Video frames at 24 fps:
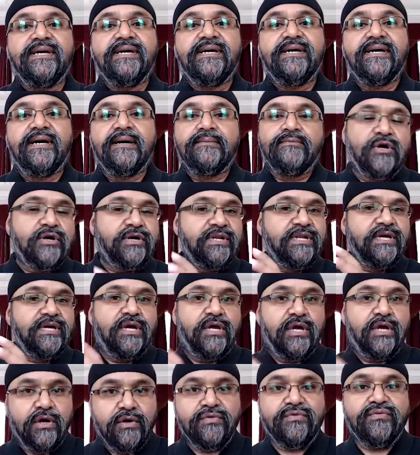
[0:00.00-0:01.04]
I'm not going to
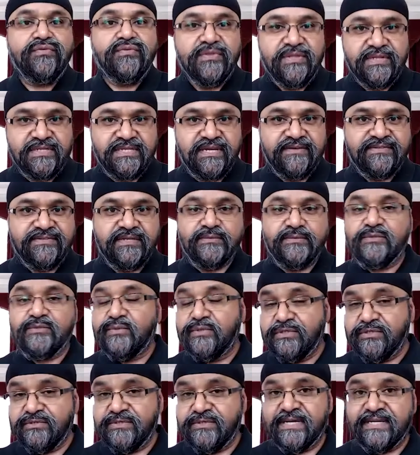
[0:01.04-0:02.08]
go through the DFT because we'll
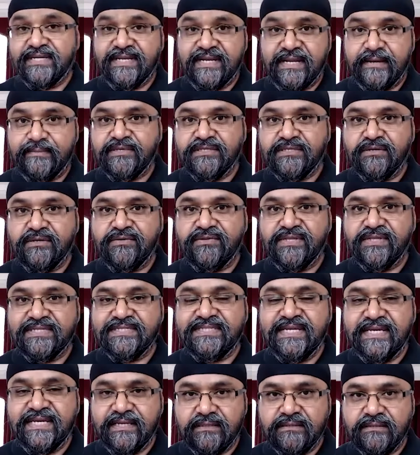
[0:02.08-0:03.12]
do that in episode
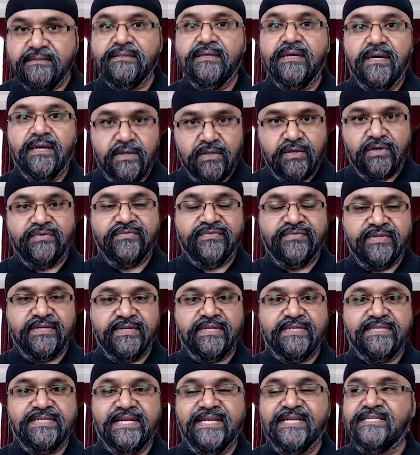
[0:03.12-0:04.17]
13 of the
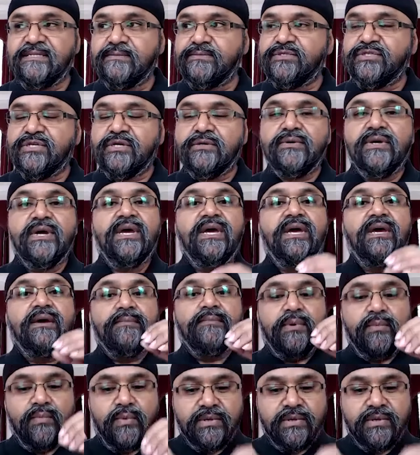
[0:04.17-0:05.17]
Daily Tip Show. But what